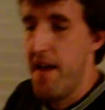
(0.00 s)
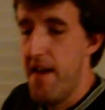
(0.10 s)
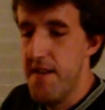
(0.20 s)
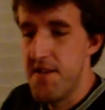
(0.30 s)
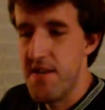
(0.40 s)

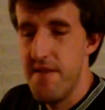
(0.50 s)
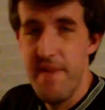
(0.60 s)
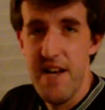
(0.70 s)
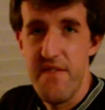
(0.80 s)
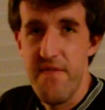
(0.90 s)
it's a good
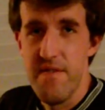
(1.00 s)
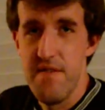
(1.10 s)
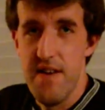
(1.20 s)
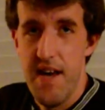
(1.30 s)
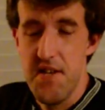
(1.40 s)
match for
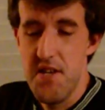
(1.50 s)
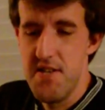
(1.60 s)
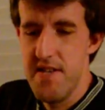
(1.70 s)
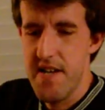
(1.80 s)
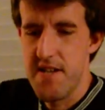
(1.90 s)
the
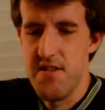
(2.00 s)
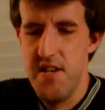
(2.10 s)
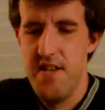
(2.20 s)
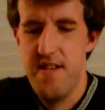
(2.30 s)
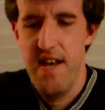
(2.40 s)
ITGX
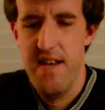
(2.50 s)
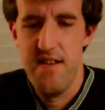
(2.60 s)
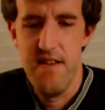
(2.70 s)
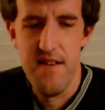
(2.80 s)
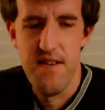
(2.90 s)
just as
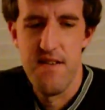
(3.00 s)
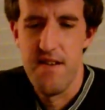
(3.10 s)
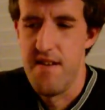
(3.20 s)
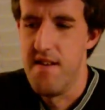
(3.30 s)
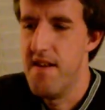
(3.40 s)
it is,
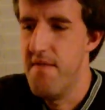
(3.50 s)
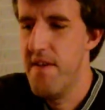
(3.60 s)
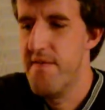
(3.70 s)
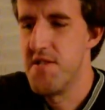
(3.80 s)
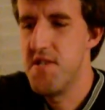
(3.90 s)
and if
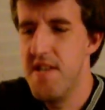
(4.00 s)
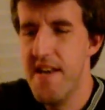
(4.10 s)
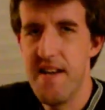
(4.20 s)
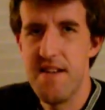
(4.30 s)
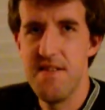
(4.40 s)
you have a
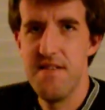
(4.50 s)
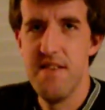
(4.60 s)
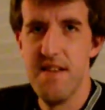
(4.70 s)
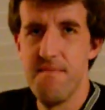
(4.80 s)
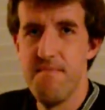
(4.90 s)
GX,
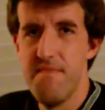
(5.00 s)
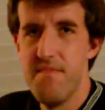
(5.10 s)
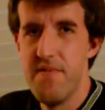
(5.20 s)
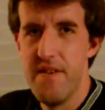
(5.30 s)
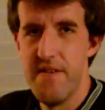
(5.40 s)
then
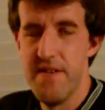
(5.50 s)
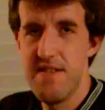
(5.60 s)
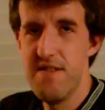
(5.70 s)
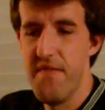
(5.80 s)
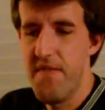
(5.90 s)
it
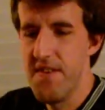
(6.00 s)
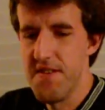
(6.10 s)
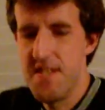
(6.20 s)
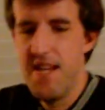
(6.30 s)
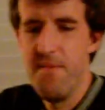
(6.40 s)
still feels
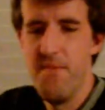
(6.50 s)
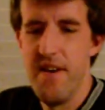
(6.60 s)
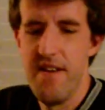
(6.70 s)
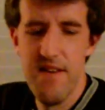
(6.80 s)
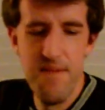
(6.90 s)
the same
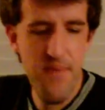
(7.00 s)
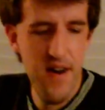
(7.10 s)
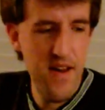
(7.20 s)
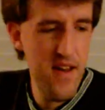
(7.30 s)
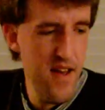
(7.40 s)
way.
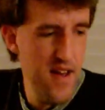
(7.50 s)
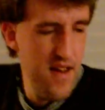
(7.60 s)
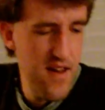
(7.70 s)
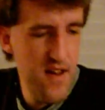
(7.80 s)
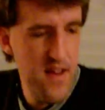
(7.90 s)
But
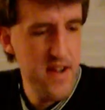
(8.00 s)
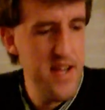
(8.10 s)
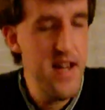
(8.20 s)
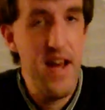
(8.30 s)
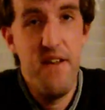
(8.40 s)

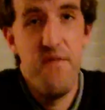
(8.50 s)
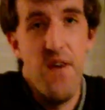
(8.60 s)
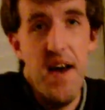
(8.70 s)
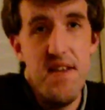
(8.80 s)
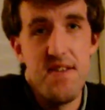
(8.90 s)
again, I'd
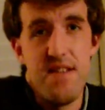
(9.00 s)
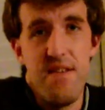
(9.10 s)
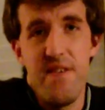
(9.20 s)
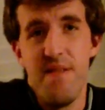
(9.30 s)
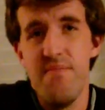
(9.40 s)
advise
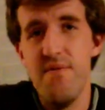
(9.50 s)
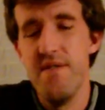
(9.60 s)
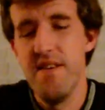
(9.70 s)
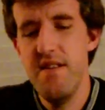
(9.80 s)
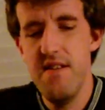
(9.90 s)
leaving the
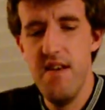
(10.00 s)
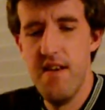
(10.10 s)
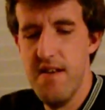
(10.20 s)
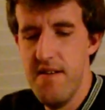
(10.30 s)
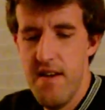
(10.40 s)
board in.
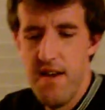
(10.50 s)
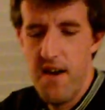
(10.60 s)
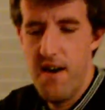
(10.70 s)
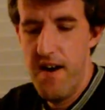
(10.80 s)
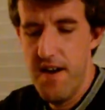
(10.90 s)

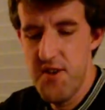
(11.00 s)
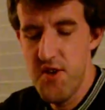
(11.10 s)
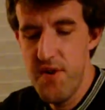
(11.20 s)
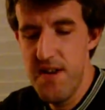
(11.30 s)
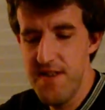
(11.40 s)
Alright,
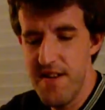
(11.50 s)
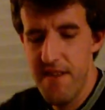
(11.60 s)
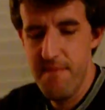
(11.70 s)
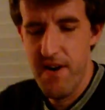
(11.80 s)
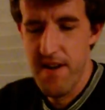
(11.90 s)
so here's
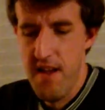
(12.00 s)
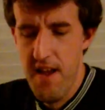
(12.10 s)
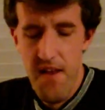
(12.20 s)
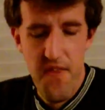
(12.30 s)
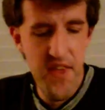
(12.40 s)
another mod.
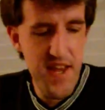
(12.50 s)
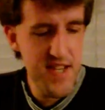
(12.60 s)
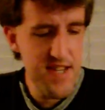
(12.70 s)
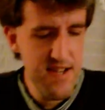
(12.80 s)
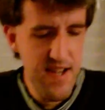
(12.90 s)

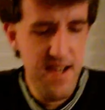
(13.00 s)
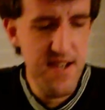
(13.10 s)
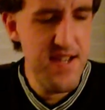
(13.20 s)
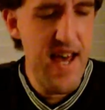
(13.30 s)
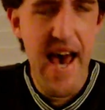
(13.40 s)
This
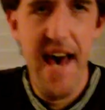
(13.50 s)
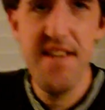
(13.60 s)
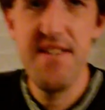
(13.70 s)
is as